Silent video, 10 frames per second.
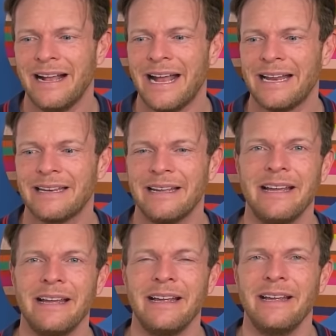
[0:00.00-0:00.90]
And
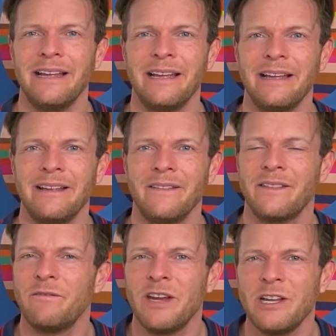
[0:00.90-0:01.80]

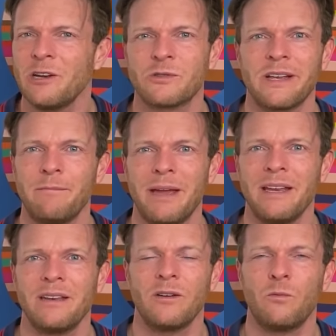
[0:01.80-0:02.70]
the videos I
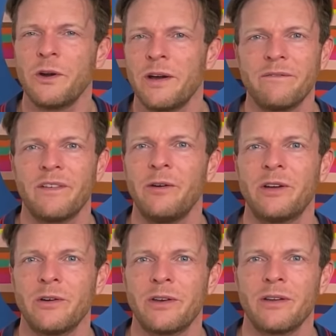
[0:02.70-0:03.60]
made were not very
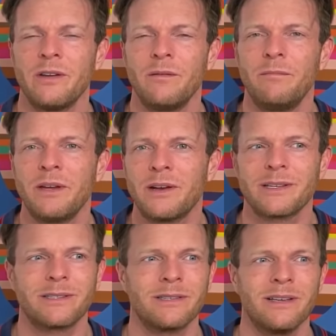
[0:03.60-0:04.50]
good
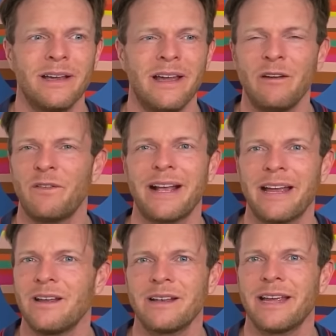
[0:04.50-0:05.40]
because if I
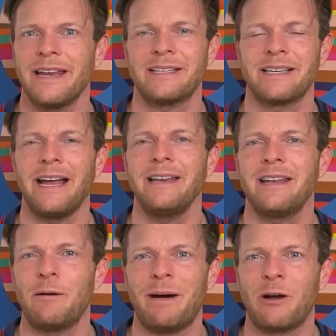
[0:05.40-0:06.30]
cannot get excited
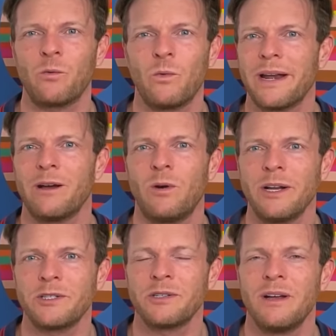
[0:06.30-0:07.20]
about what I
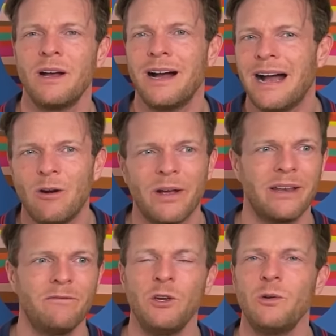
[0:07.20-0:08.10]
watch, how
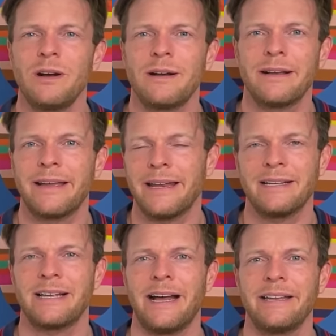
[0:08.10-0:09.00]
can a viewer get
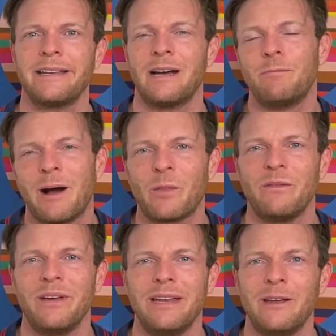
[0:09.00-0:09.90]
excited about
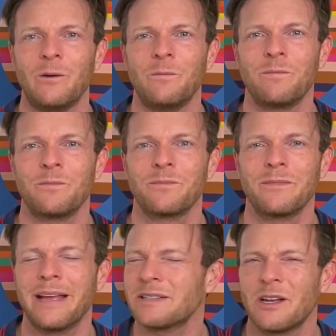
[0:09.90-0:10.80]
the video?
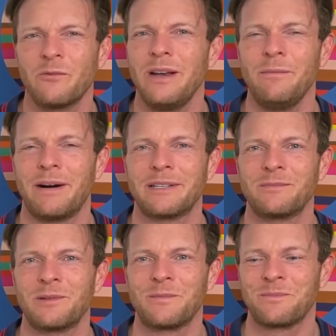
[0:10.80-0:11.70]
That's not really
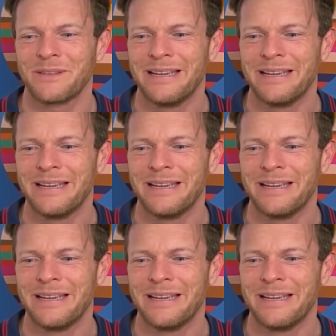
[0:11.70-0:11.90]
possible.